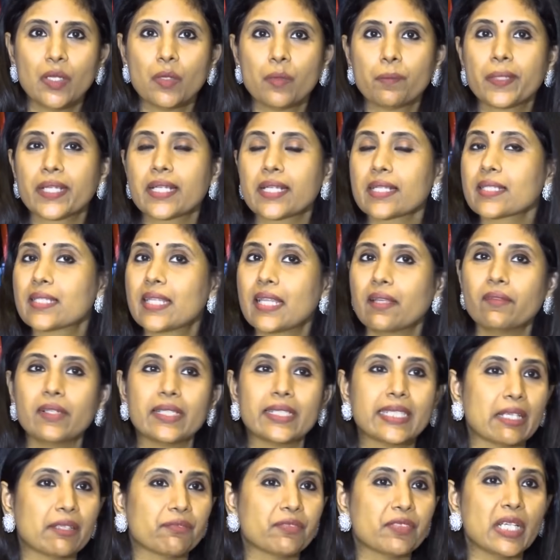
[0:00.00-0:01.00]
because they will
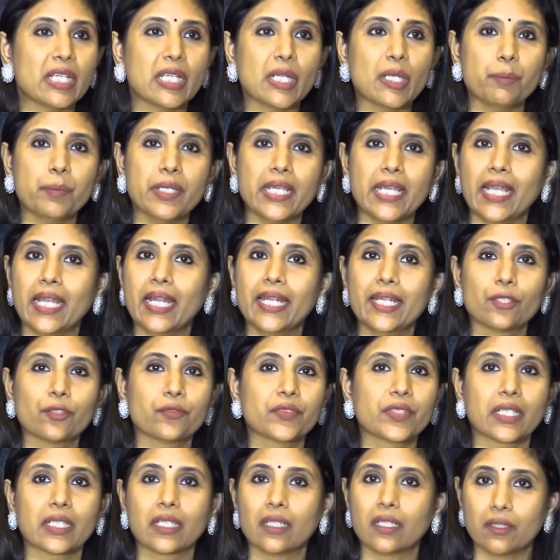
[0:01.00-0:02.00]
definitely be ahead of
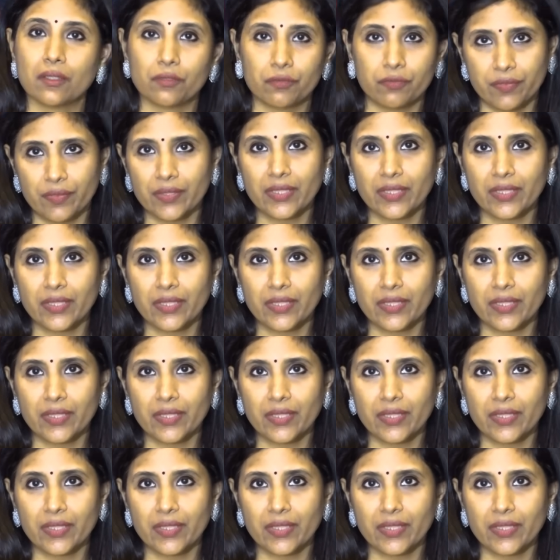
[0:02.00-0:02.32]
the curve.